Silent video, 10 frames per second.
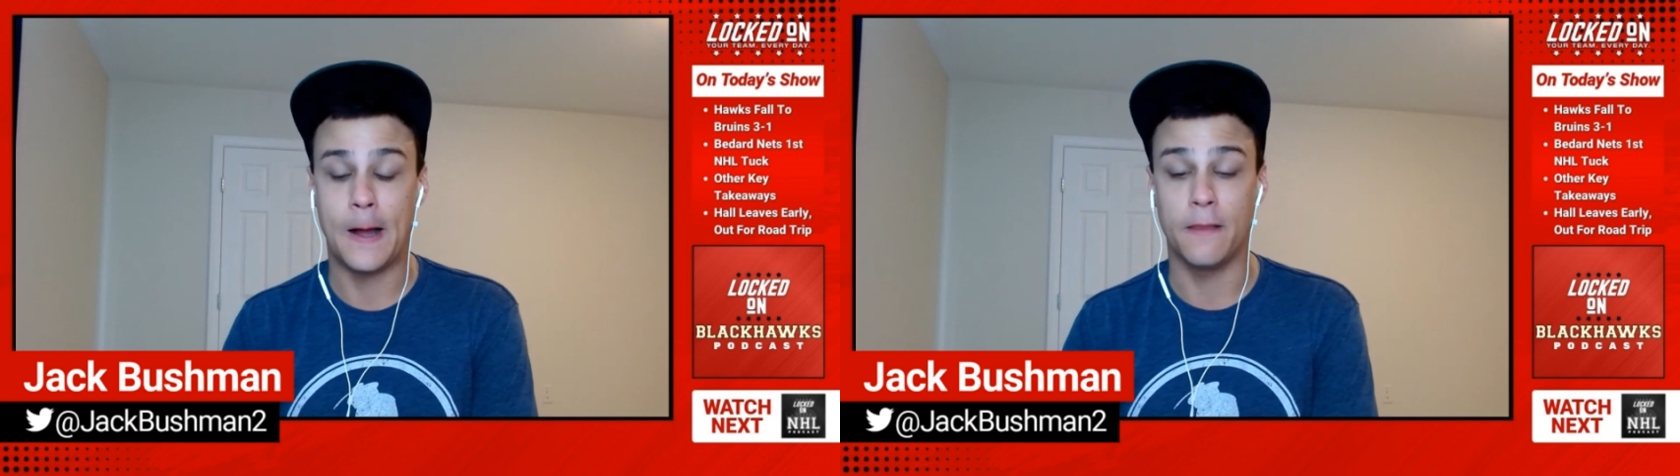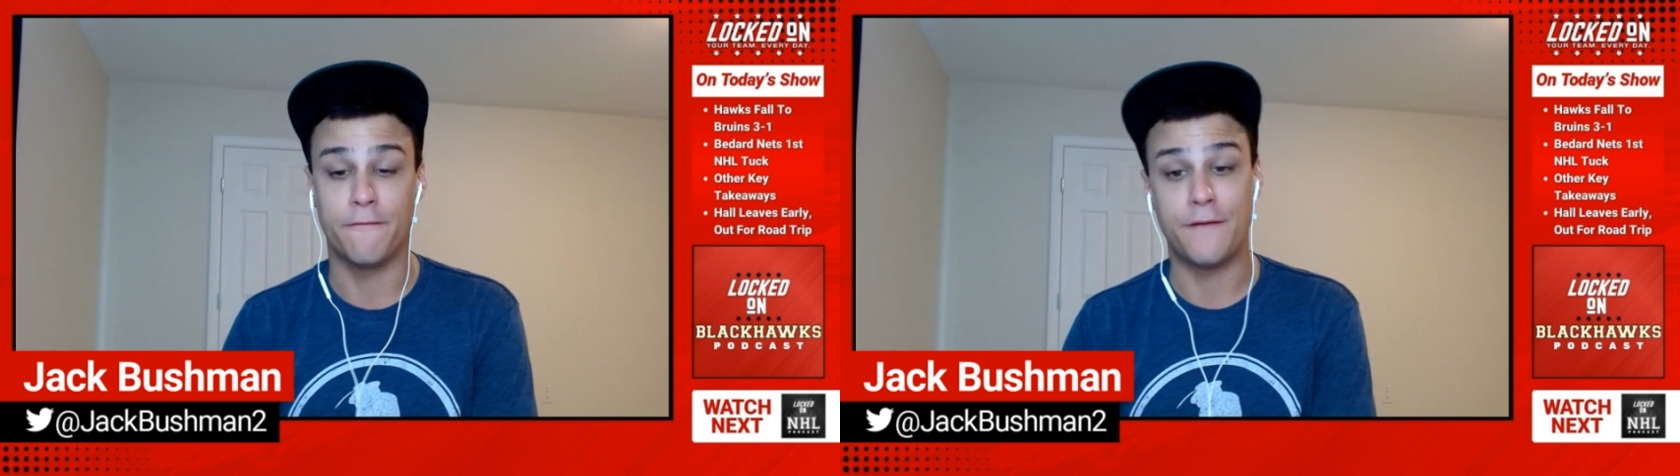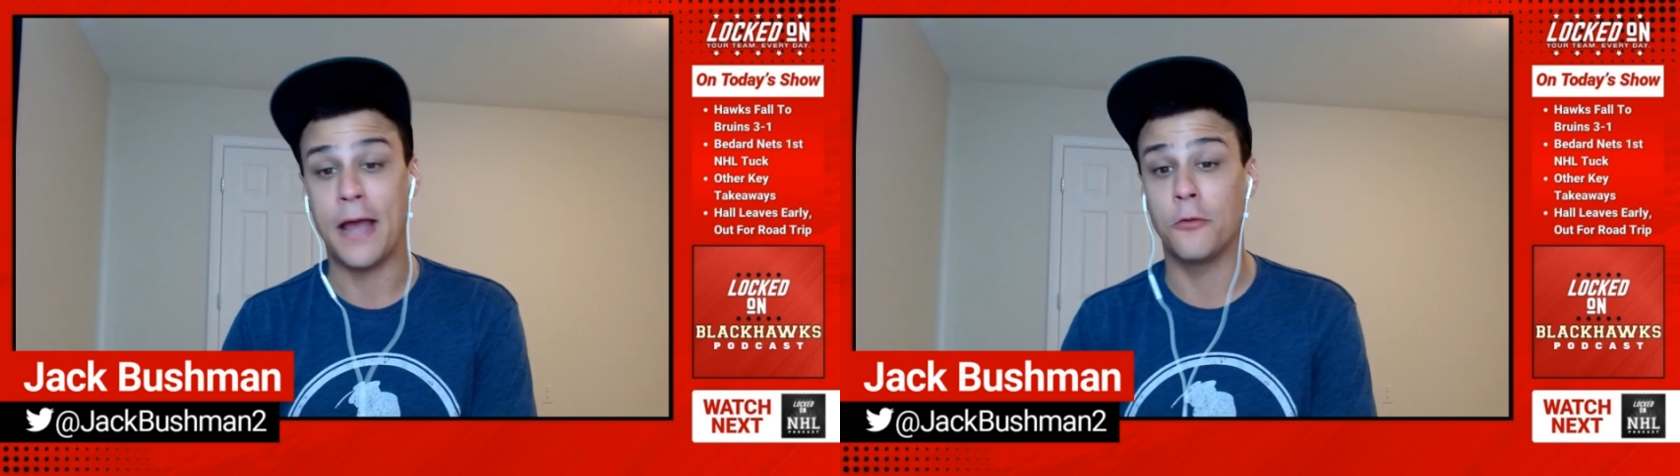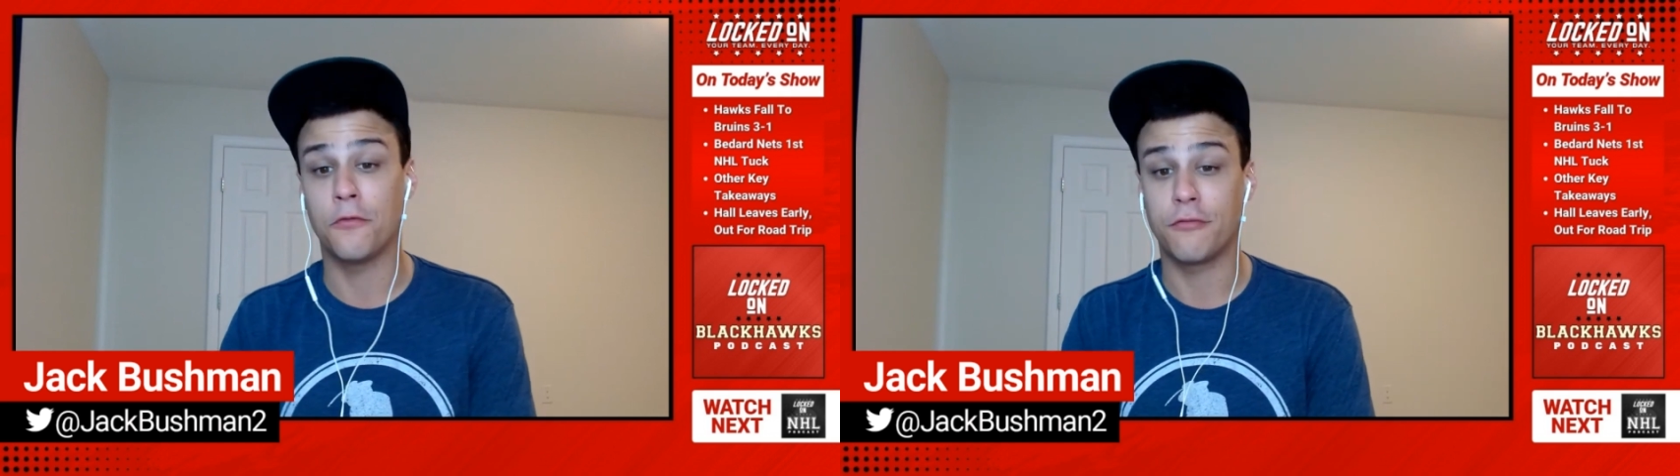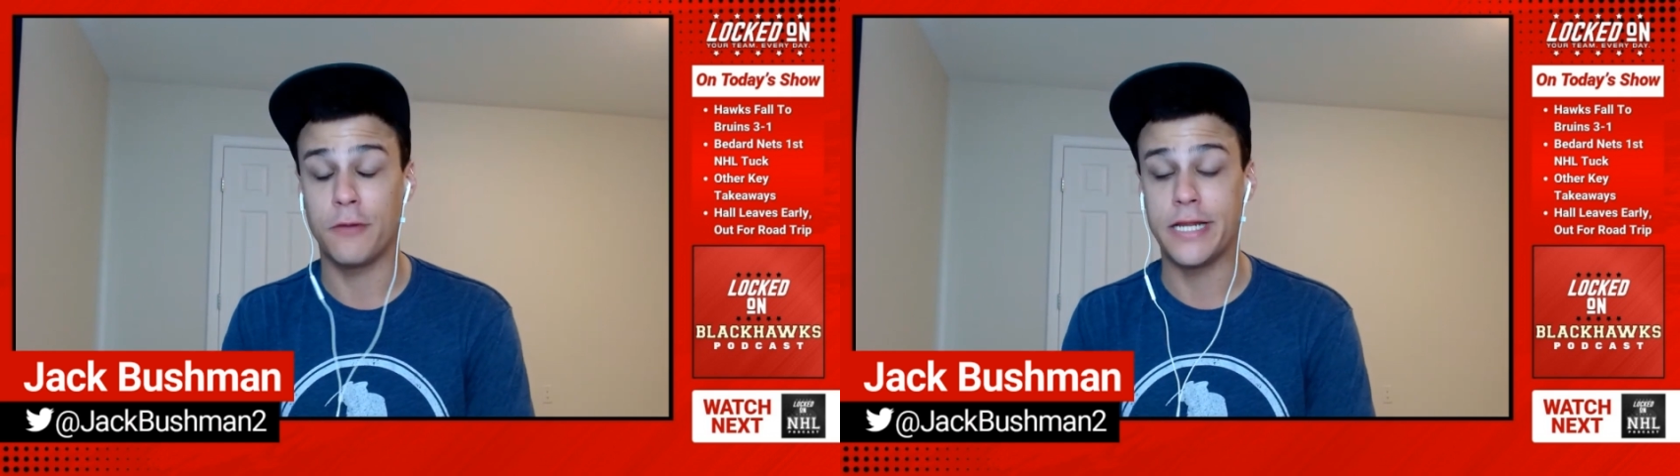the final
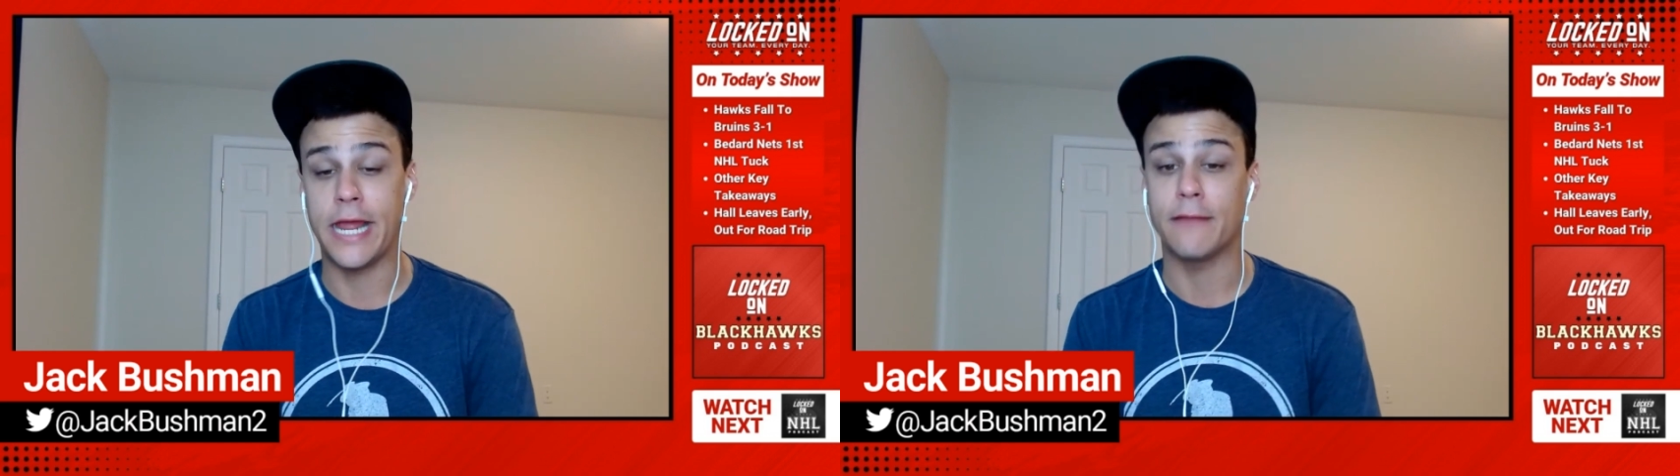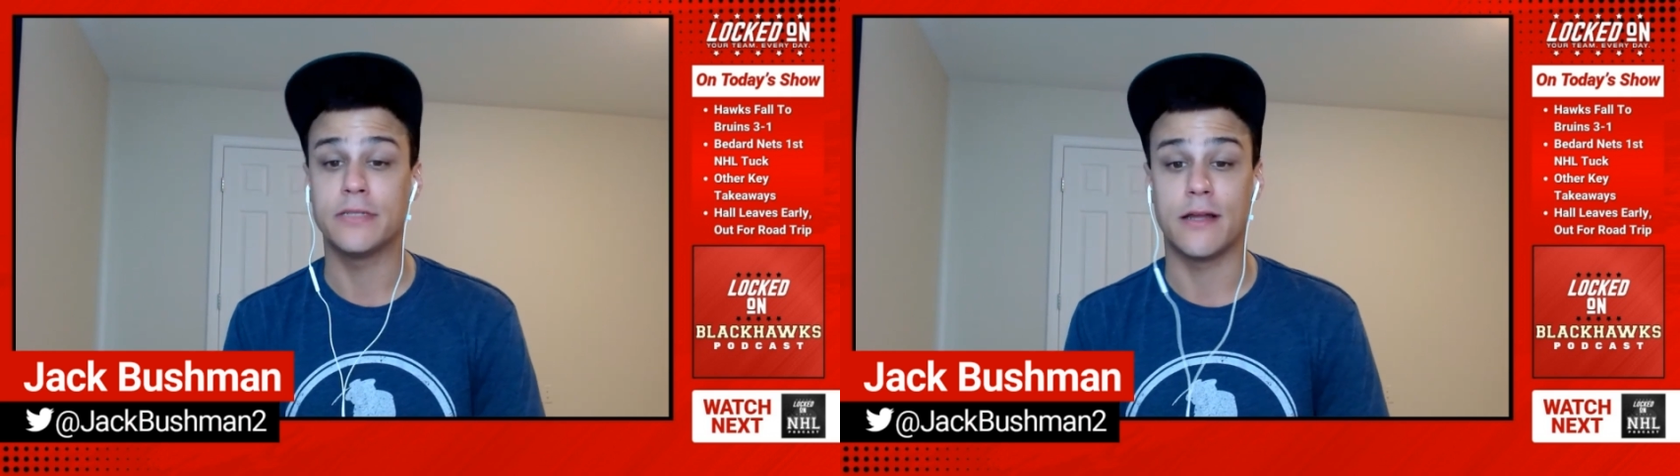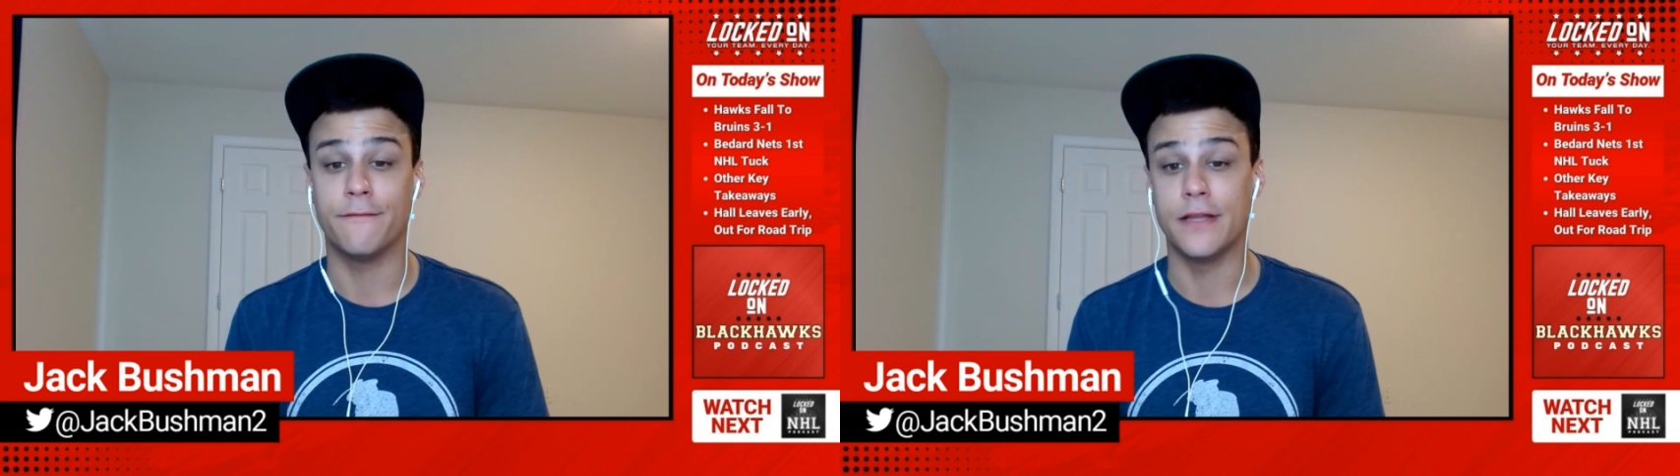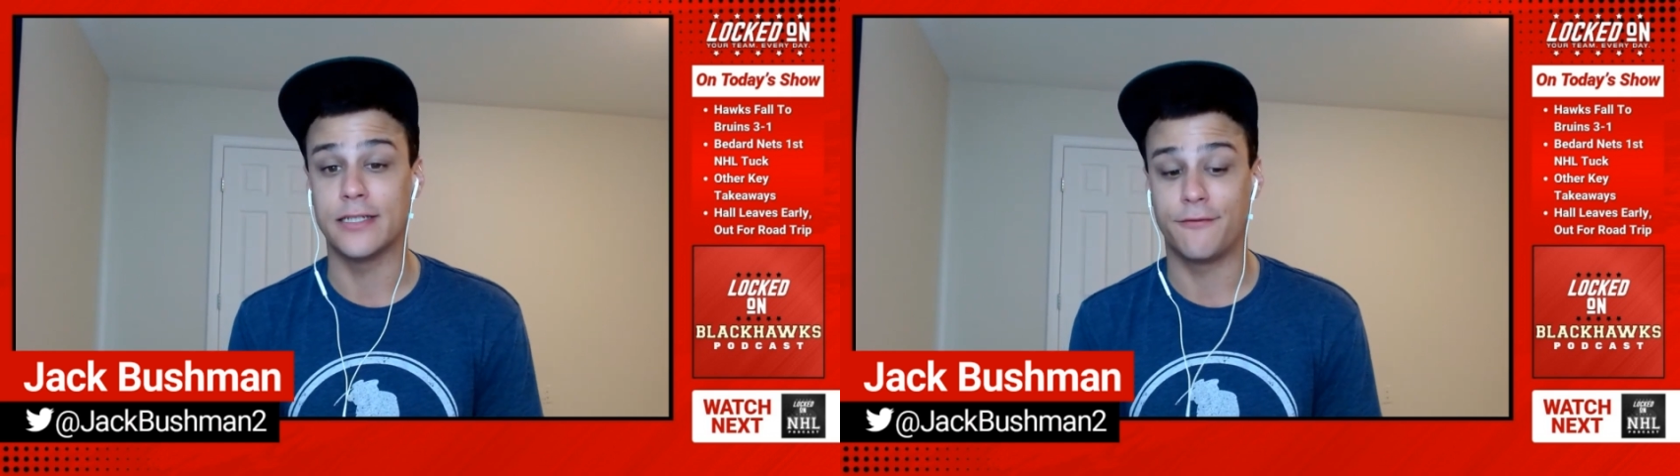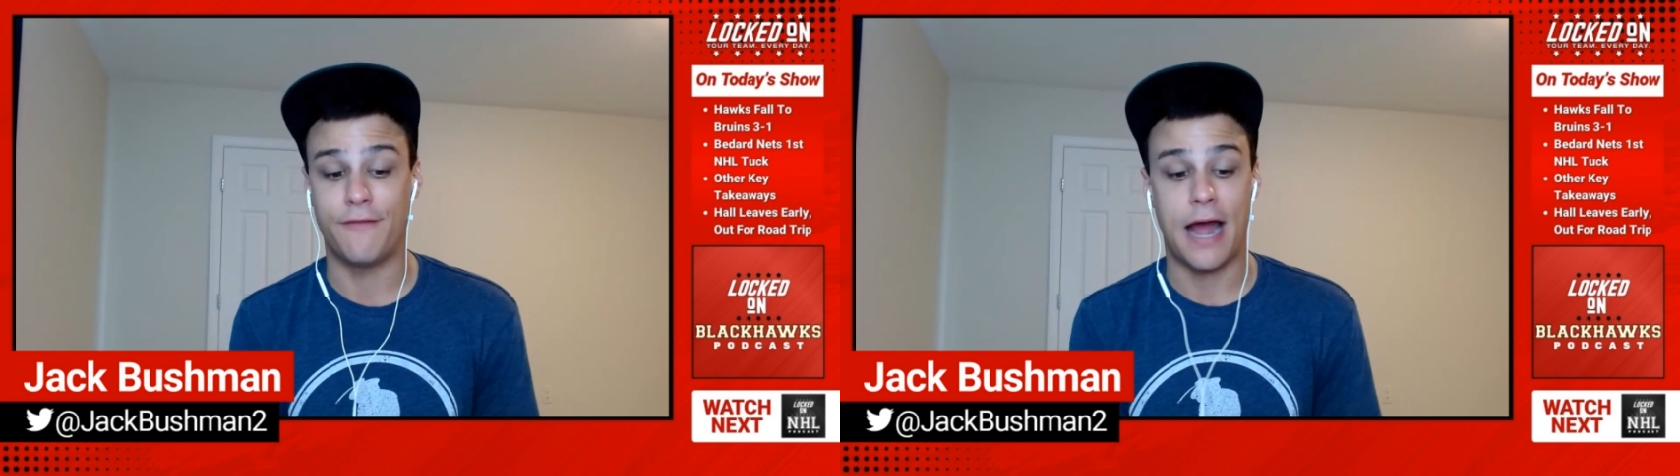three games of
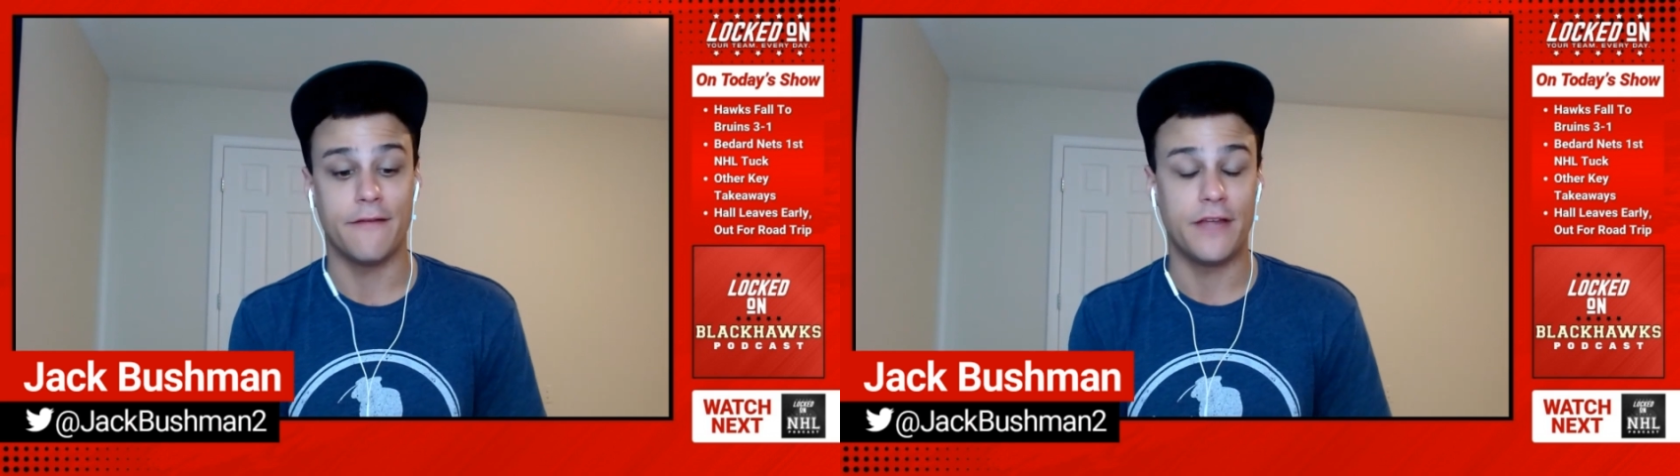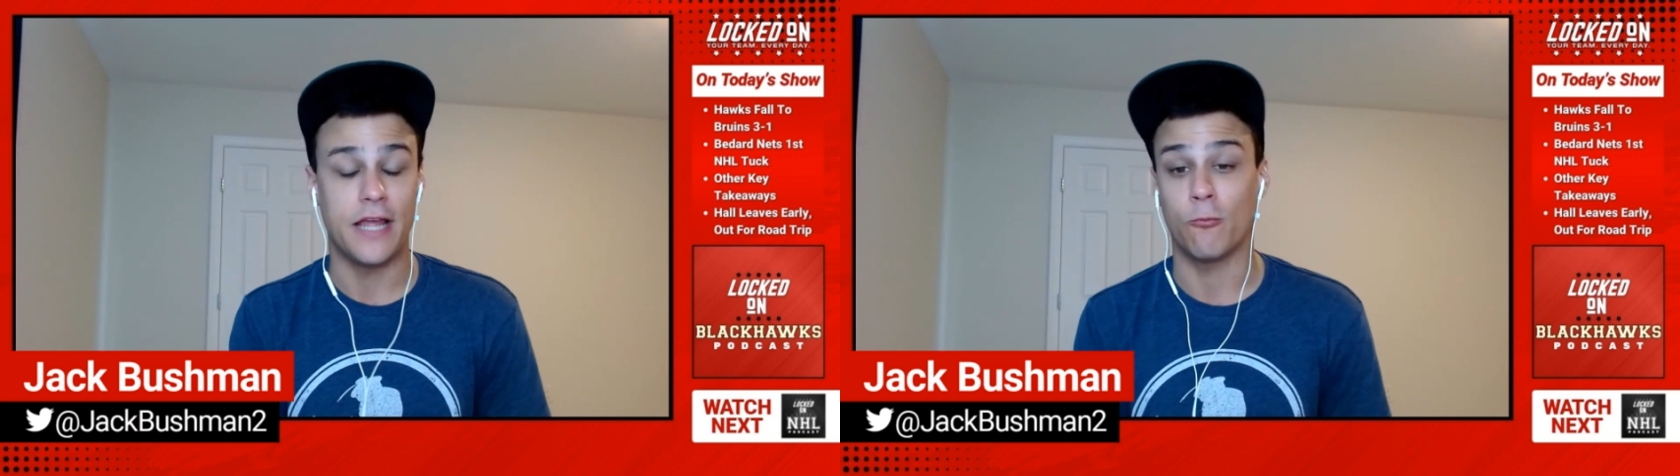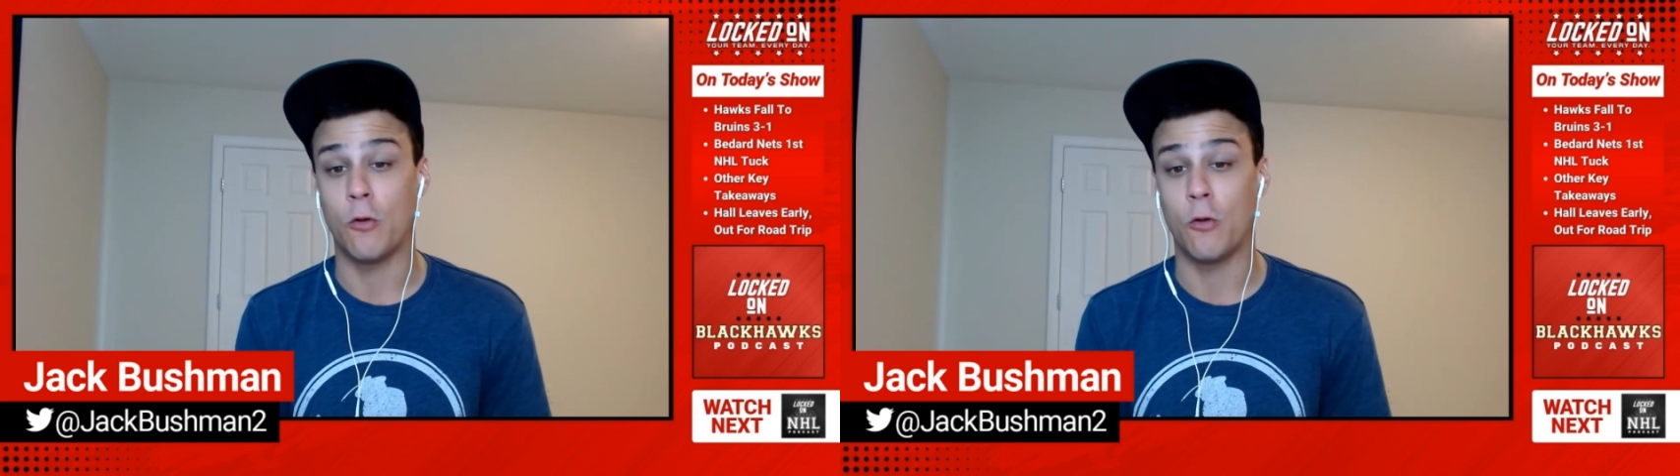this five-game